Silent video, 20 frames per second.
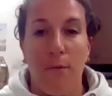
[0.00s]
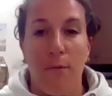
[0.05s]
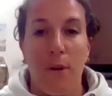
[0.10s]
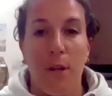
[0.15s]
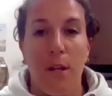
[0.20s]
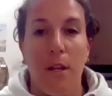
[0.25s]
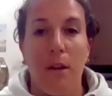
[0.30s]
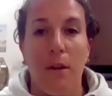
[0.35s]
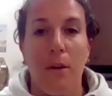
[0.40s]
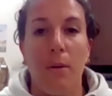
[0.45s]
for
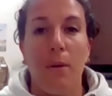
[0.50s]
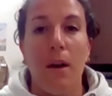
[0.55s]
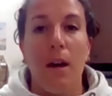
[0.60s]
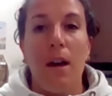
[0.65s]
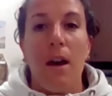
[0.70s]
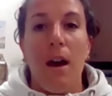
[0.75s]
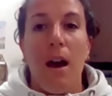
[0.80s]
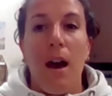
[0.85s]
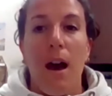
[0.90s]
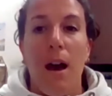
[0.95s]
you,
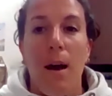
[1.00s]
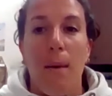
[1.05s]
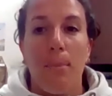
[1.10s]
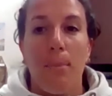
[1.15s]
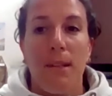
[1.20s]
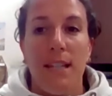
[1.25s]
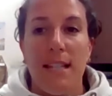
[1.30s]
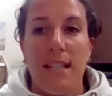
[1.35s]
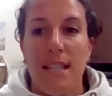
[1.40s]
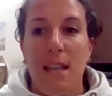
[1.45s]

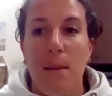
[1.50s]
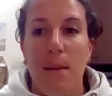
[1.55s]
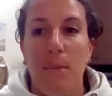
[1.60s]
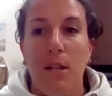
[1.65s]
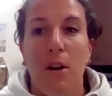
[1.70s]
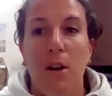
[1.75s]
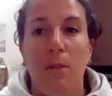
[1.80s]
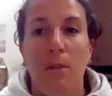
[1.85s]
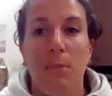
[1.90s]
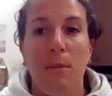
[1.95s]
please let me
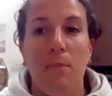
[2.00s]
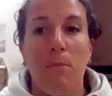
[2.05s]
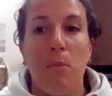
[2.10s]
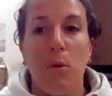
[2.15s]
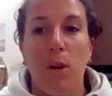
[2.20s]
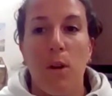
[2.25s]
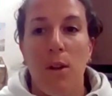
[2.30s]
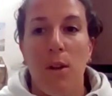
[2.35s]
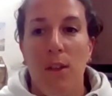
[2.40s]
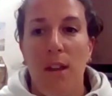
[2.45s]
know. I'd be
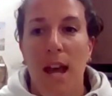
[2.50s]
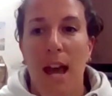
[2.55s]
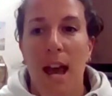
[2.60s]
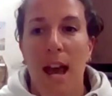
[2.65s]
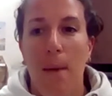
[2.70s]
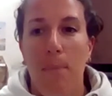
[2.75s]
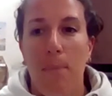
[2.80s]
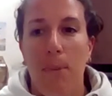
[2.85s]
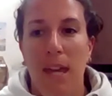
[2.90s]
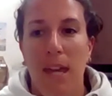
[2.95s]
more than
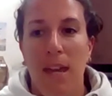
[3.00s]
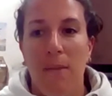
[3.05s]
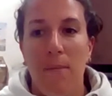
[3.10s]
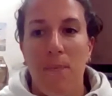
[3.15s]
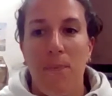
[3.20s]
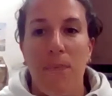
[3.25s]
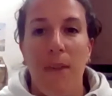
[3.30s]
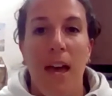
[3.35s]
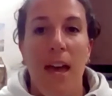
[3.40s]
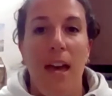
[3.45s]
happy,
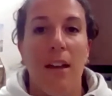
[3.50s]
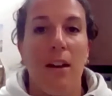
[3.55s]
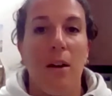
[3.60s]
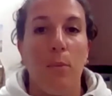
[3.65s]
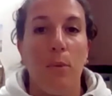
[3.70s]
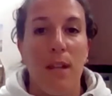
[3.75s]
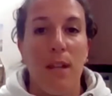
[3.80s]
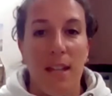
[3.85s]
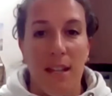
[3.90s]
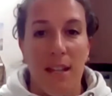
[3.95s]
and
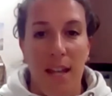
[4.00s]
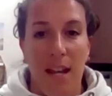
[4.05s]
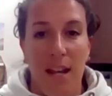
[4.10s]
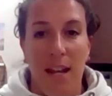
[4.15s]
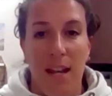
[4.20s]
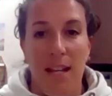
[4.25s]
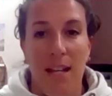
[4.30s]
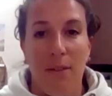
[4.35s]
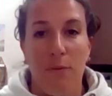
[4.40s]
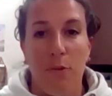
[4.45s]
we can get
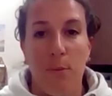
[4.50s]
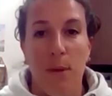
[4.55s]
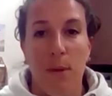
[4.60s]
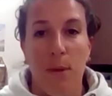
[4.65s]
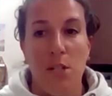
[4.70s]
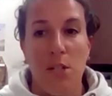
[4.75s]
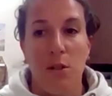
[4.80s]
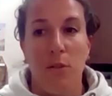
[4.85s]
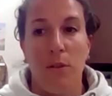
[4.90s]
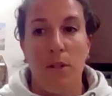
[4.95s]
any
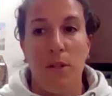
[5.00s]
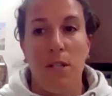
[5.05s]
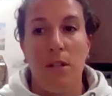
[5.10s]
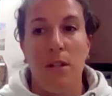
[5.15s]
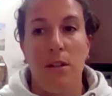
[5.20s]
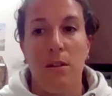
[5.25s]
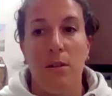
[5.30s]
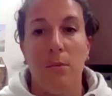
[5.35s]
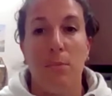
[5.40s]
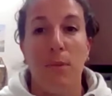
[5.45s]
information over to
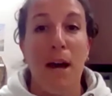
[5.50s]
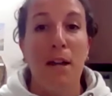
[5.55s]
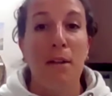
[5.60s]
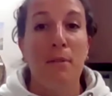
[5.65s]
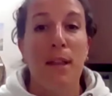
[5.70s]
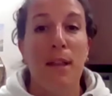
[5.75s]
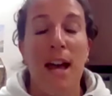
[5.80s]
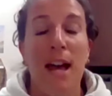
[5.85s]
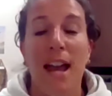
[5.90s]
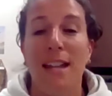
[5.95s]
you.
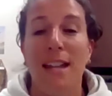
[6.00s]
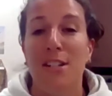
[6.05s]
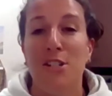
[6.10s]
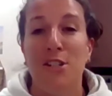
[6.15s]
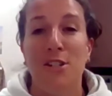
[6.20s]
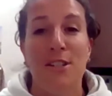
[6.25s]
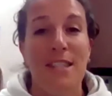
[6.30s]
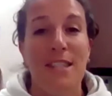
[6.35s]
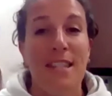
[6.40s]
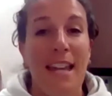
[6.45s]
Bottom line is
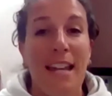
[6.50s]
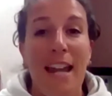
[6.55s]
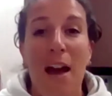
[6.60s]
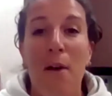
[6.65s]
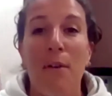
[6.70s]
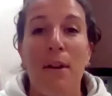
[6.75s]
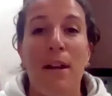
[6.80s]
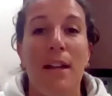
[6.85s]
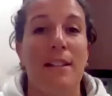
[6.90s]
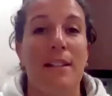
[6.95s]
just get
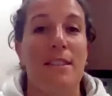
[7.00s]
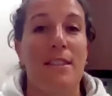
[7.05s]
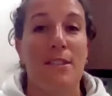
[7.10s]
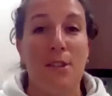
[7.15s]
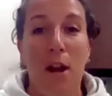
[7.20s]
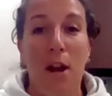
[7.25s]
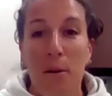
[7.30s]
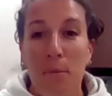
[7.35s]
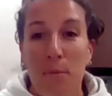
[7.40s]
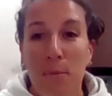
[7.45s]
out and
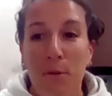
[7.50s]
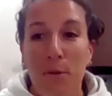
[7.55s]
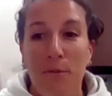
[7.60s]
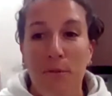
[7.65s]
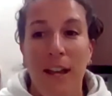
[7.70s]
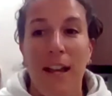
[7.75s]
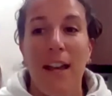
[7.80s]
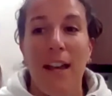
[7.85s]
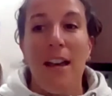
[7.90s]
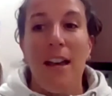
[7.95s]
start
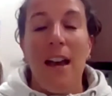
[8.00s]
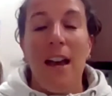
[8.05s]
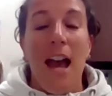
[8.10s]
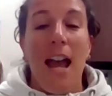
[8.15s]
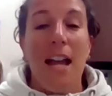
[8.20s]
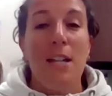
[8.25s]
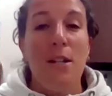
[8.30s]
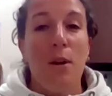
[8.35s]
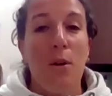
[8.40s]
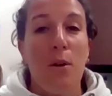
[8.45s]
moving.
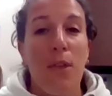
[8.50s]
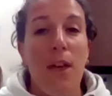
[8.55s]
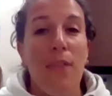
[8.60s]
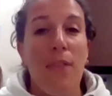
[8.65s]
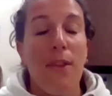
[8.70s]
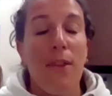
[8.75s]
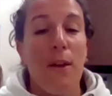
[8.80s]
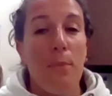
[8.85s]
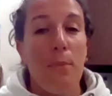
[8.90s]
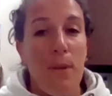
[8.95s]
I know that
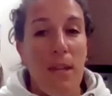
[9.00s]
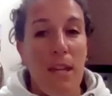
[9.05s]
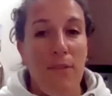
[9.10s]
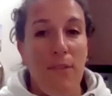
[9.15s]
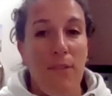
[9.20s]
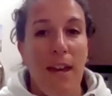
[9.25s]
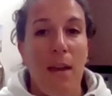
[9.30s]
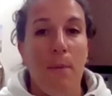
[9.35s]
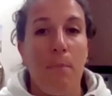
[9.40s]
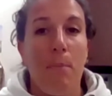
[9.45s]
the
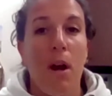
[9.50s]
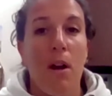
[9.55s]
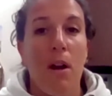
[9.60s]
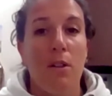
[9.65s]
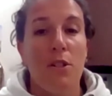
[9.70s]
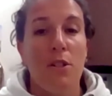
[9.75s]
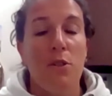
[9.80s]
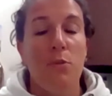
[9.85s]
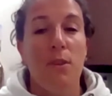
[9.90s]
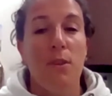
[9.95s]
PVA
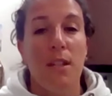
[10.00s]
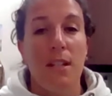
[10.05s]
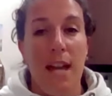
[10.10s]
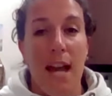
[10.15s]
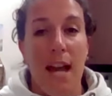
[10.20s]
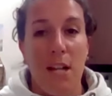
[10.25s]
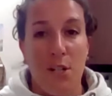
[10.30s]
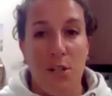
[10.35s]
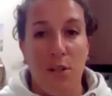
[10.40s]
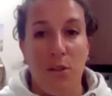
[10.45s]
partners with the
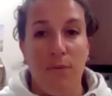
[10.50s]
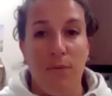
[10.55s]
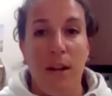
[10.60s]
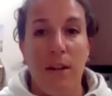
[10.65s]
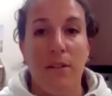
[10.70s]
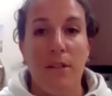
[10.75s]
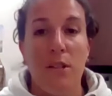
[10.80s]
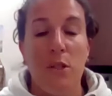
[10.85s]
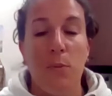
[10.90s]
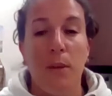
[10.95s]
National
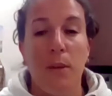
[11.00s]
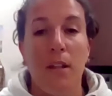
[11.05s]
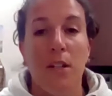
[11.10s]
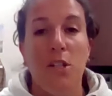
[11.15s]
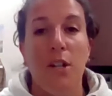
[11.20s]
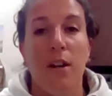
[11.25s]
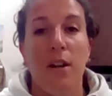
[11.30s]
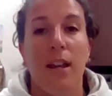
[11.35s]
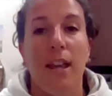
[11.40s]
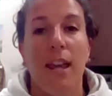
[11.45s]
Veterans
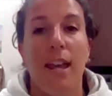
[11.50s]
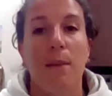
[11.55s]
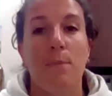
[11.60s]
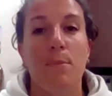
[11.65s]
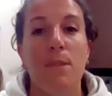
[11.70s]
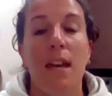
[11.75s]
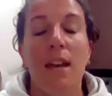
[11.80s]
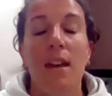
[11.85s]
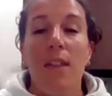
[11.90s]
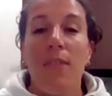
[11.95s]
Wheelchair Games,
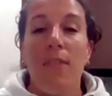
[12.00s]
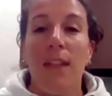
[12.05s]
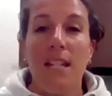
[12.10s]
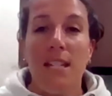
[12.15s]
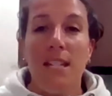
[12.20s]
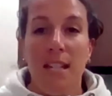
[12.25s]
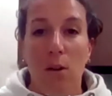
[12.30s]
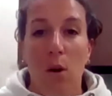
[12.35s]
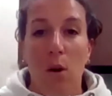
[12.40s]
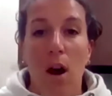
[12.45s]
they
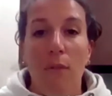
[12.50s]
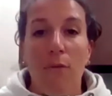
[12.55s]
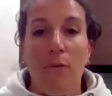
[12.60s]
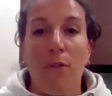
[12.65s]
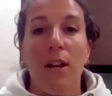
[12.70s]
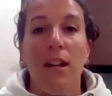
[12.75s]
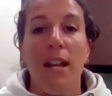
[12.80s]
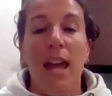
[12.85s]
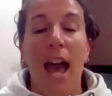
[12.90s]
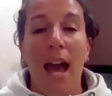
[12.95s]
did
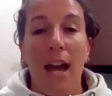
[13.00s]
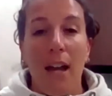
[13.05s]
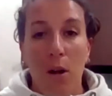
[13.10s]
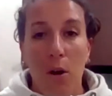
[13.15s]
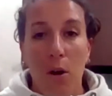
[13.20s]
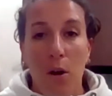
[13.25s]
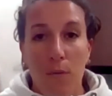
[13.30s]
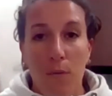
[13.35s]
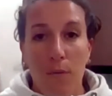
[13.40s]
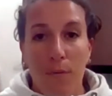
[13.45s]
offer an
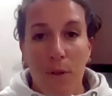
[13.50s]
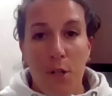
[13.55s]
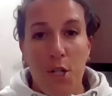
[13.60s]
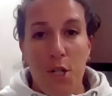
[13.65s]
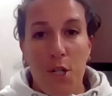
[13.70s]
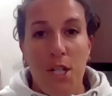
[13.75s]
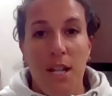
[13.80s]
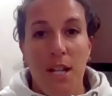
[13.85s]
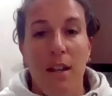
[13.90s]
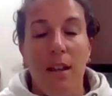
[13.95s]
at-home
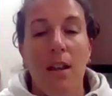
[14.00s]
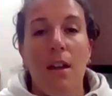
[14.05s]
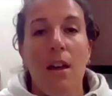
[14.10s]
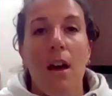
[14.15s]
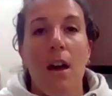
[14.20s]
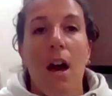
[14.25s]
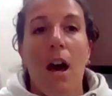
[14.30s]
version